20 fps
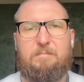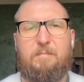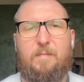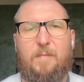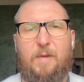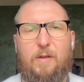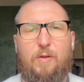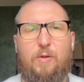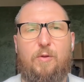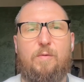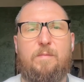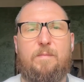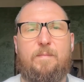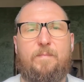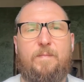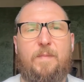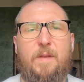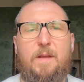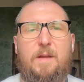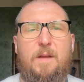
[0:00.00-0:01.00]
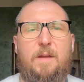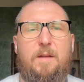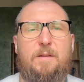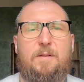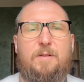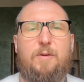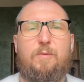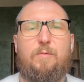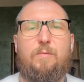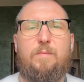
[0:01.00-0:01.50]
Thank you.
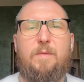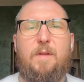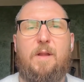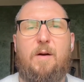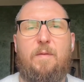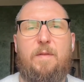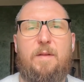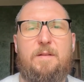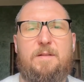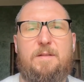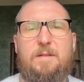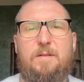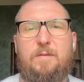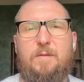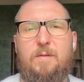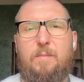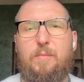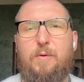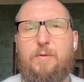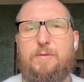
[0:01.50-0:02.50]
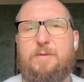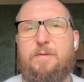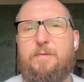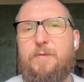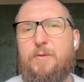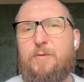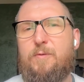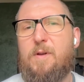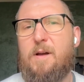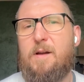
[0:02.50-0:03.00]
So now that both
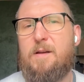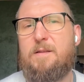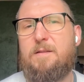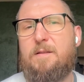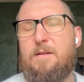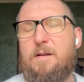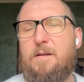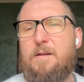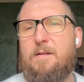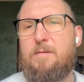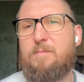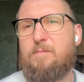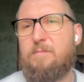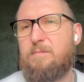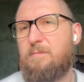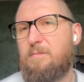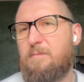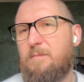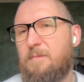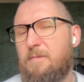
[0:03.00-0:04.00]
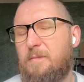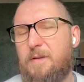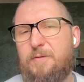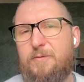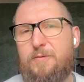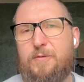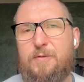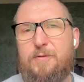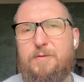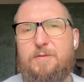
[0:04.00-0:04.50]
of you guys are
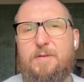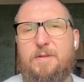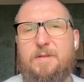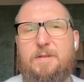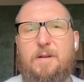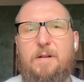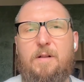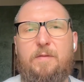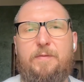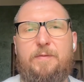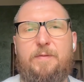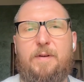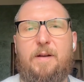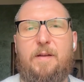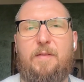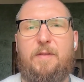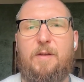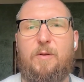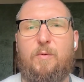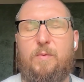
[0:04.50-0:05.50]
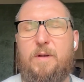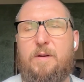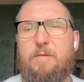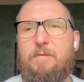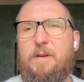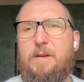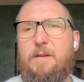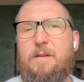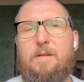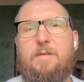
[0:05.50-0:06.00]
introduced yourself, I think we are
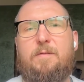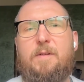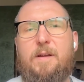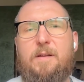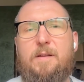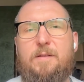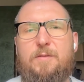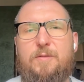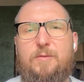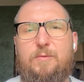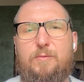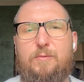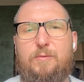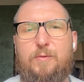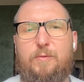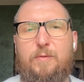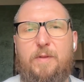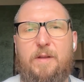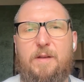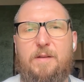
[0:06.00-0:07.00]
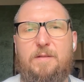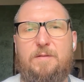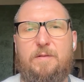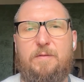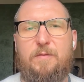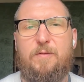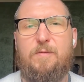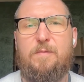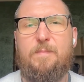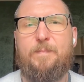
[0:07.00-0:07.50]
ready to do the
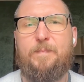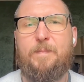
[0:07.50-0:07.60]
interview.